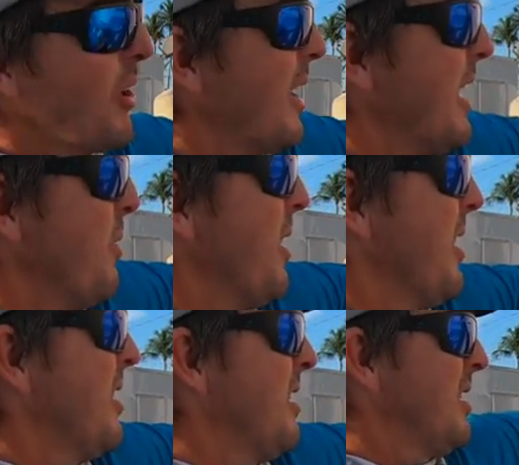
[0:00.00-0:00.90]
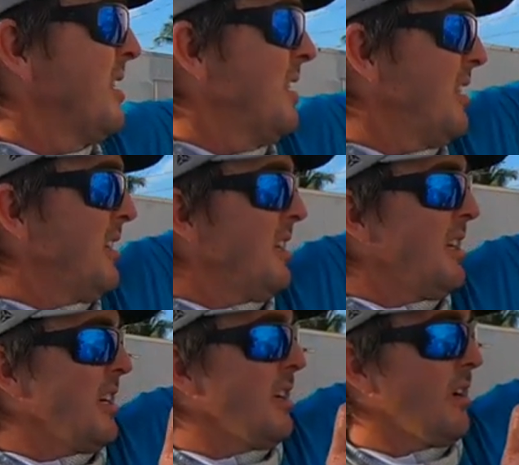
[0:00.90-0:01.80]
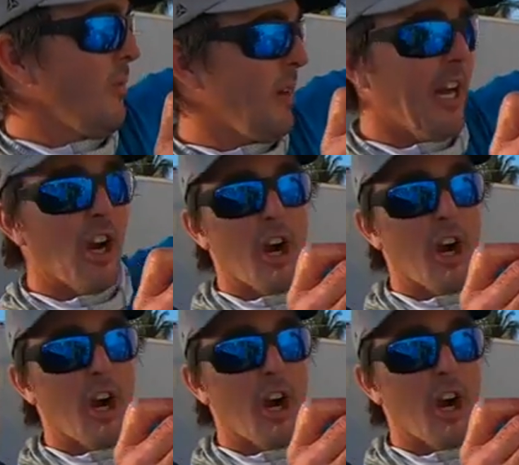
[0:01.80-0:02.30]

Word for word: going anywhere. We got a